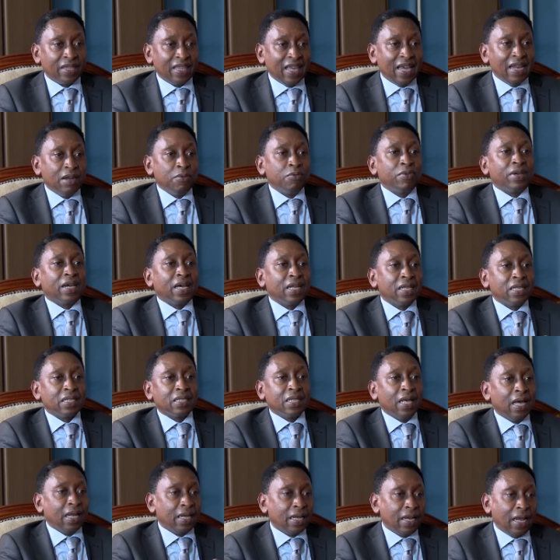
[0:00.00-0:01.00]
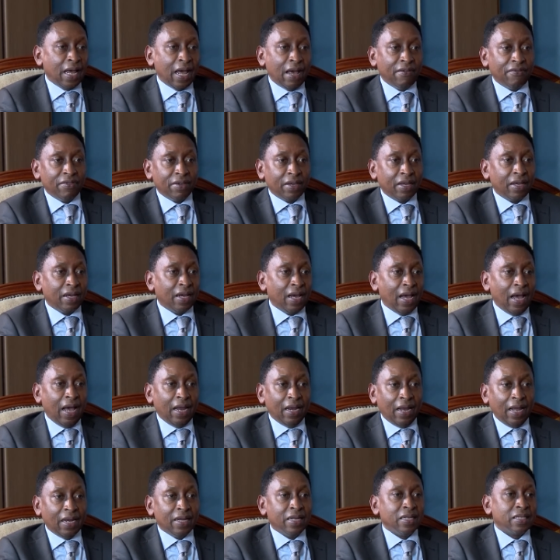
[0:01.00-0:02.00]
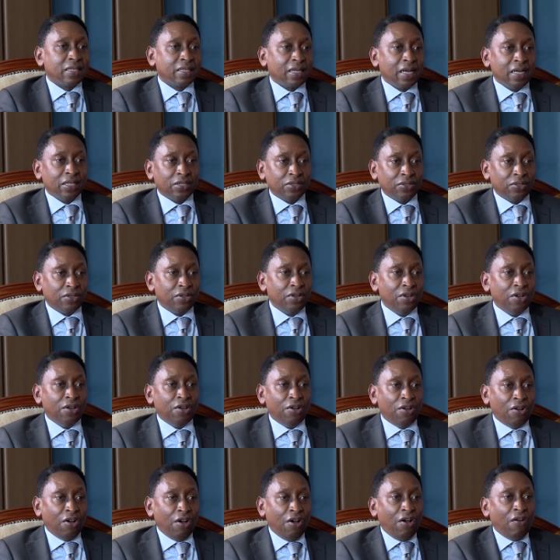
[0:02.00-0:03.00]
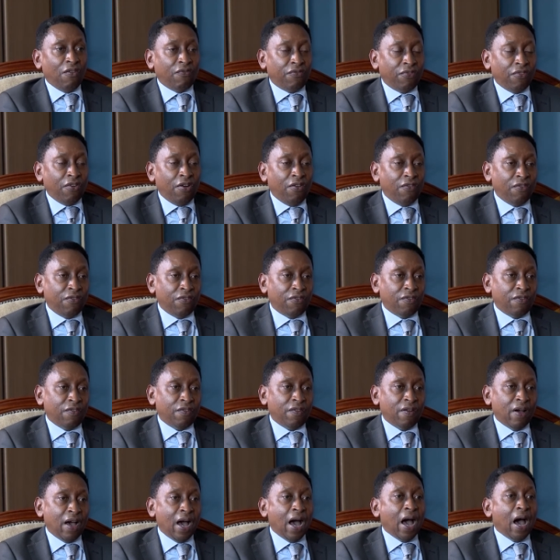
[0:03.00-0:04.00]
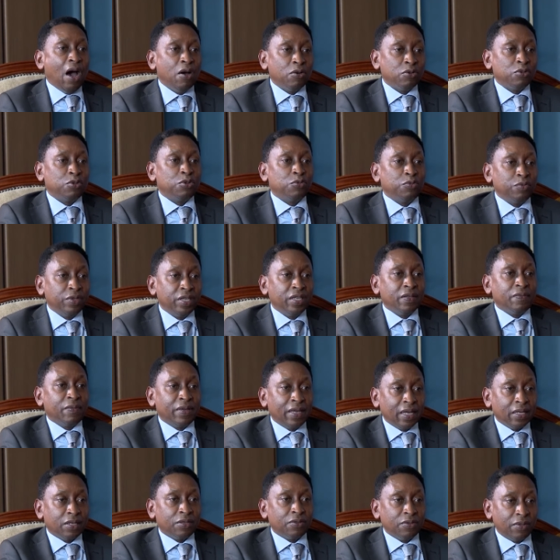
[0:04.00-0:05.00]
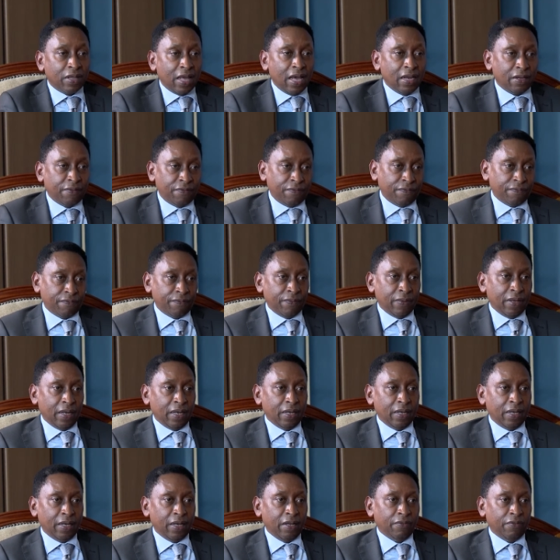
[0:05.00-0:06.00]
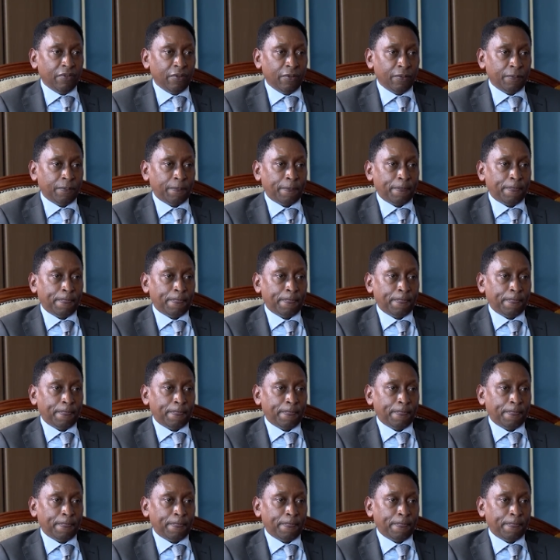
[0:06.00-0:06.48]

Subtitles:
then we can start having a discussion of how do we get to that level.